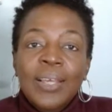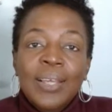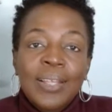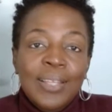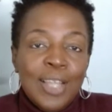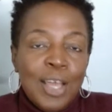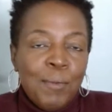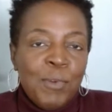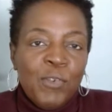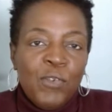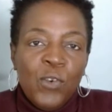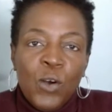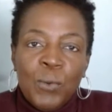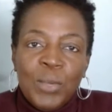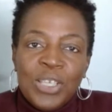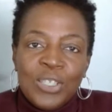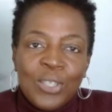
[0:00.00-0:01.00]
Now, before
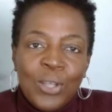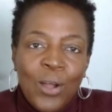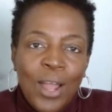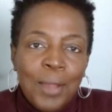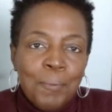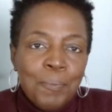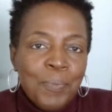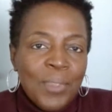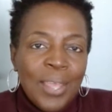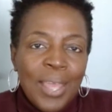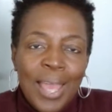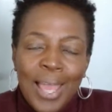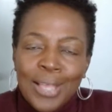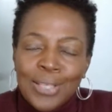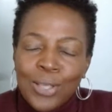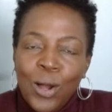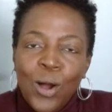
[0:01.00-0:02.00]
we start,
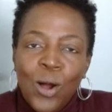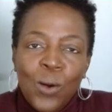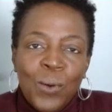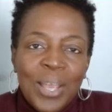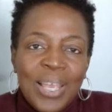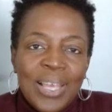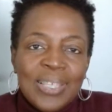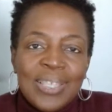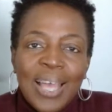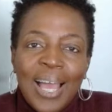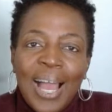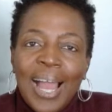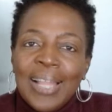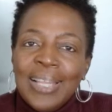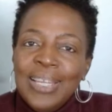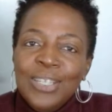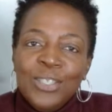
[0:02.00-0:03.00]
as always, I
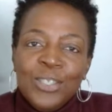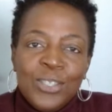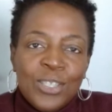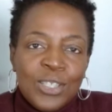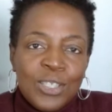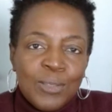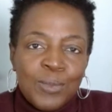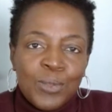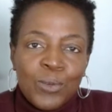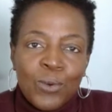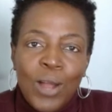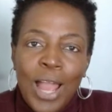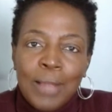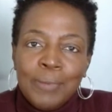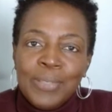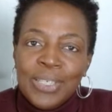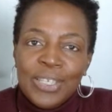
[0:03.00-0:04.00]
need you to
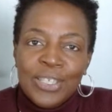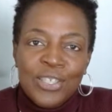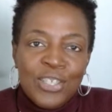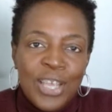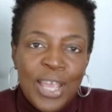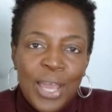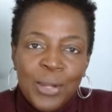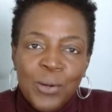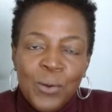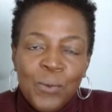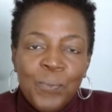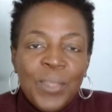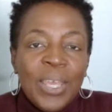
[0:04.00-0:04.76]
subscribe to this channel,